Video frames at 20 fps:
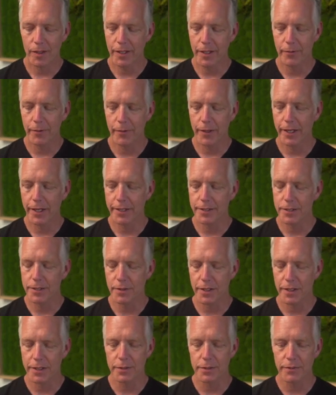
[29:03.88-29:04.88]
Anyway, I
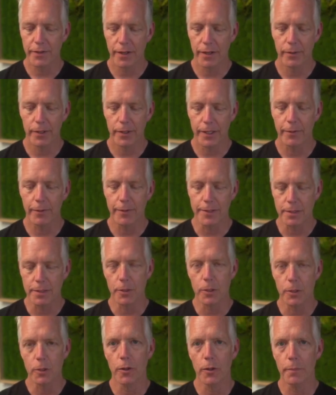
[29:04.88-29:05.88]
just found it really
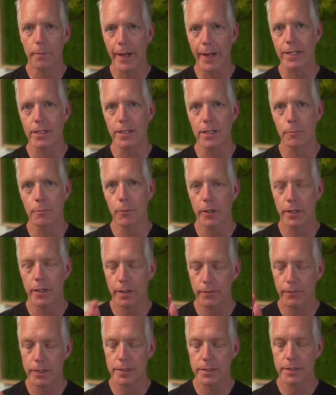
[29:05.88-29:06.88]
interesting. But going back to the
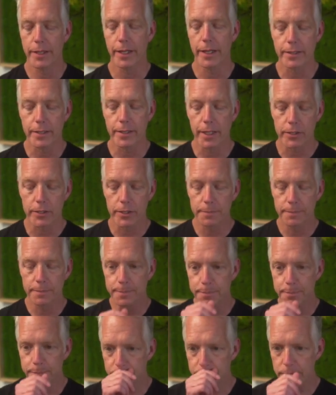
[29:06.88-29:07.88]
point of this next
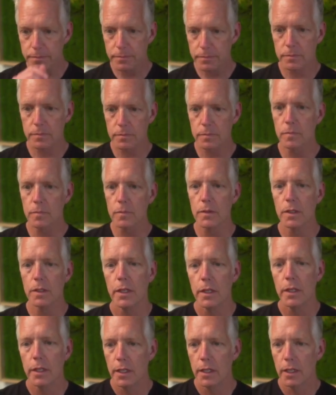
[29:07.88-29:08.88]
section,
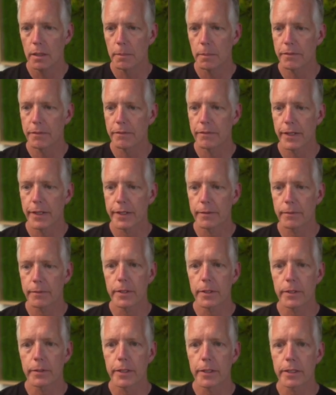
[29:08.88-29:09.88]
let me find it
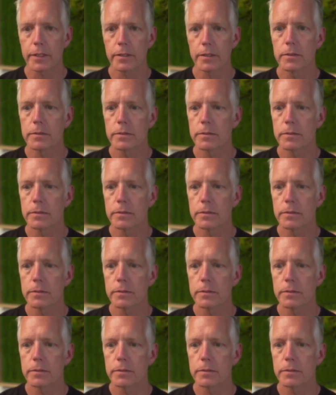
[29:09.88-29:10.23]
really quick.